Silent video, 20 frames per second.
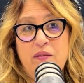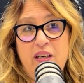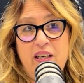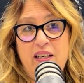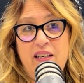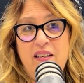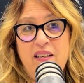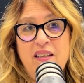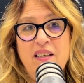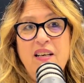
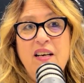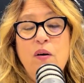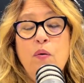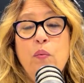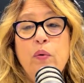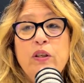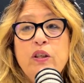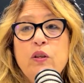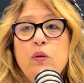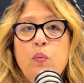Right?
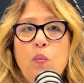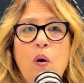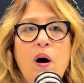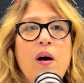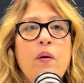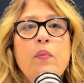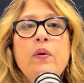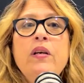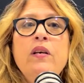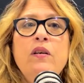Which is
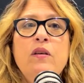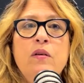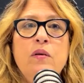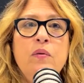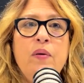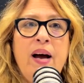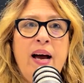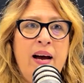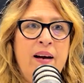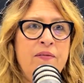why we
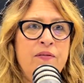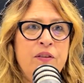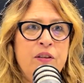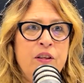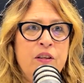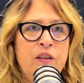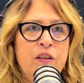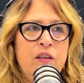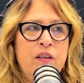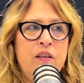knew
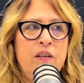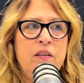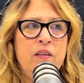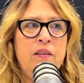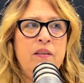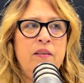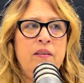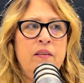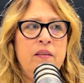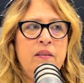after
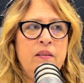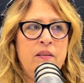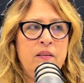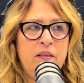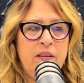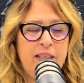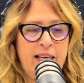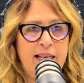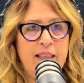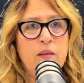
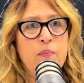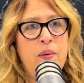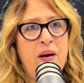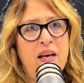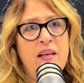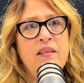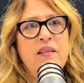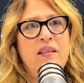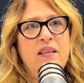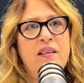Zach's
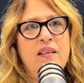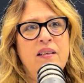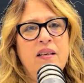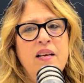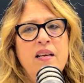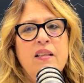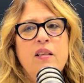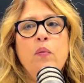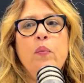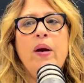passing
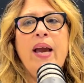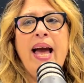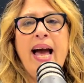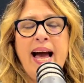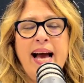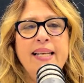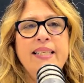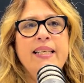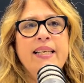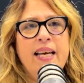that we
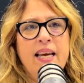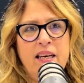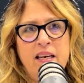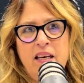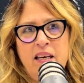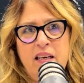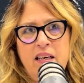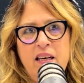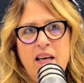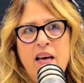had to get
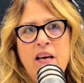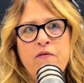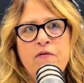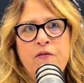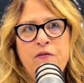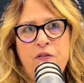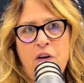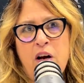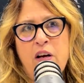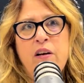in
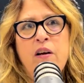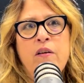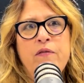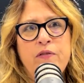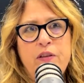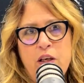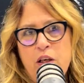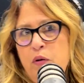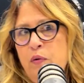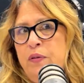front of
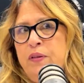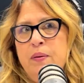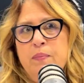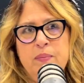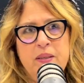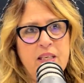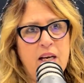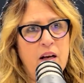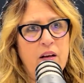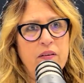the youth
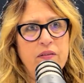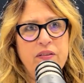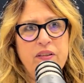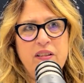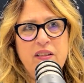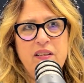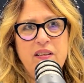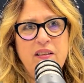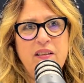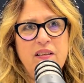
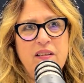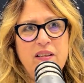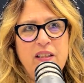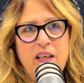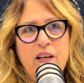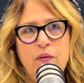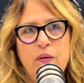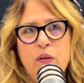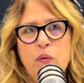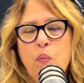themselves. You
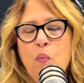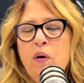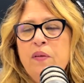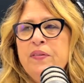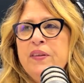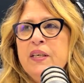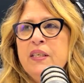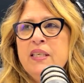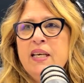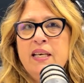know, it's one
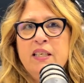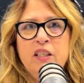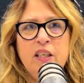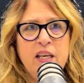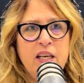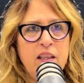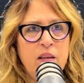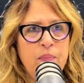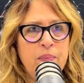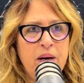thing to
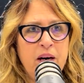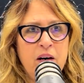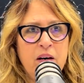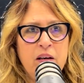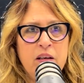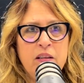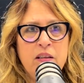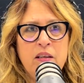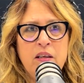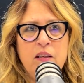educate the
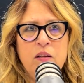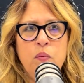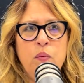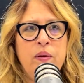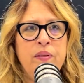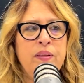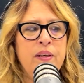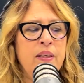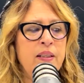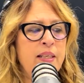parents and it's
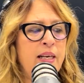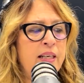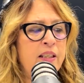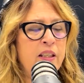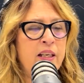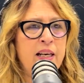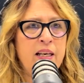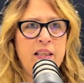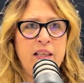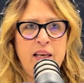one thing to
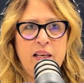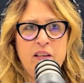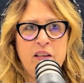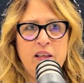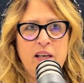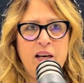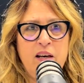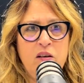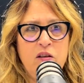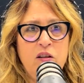educate the
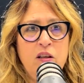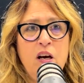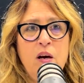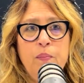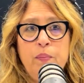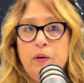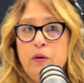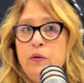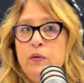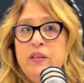educators,
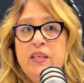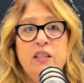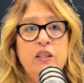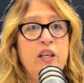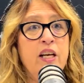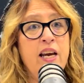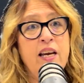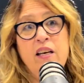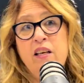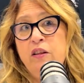but who's
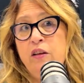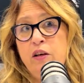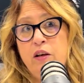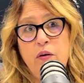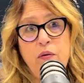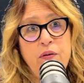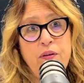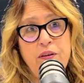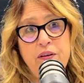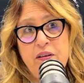educating the
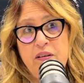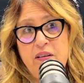youth?